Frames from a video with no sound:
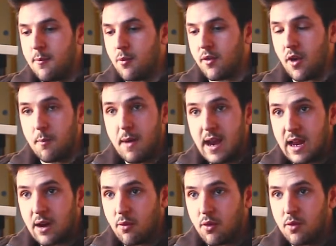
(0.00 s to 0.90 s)
We've got
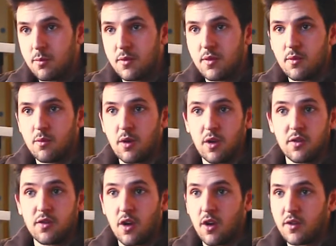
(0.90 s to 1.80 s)
meeting rooms, we've got
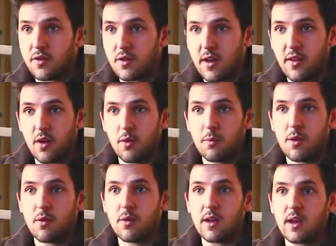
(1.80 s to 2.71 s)
Sonos throughout the whole
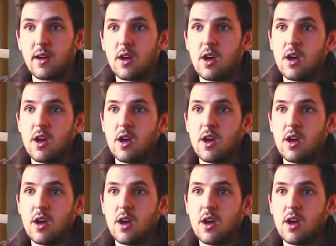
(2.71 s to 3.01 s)
building,